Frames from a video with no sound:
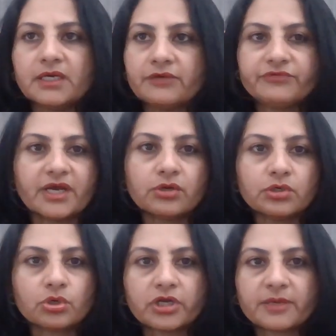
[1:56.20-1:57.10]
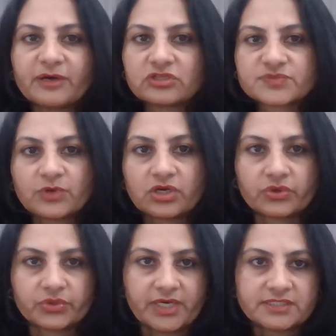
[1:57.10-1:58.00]
We are not talking about the smaller
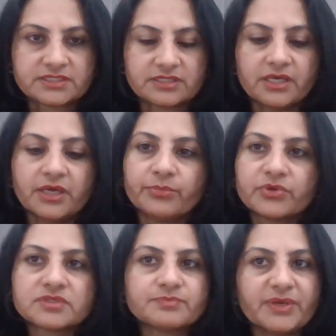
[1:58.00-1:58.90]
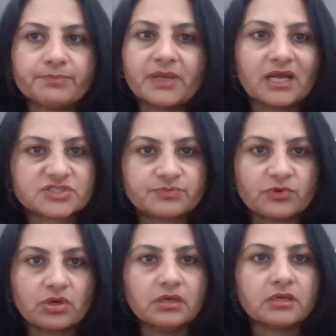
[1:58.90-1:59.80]
organization, because people are
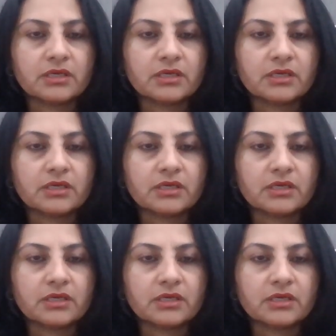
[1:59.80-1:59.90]
small.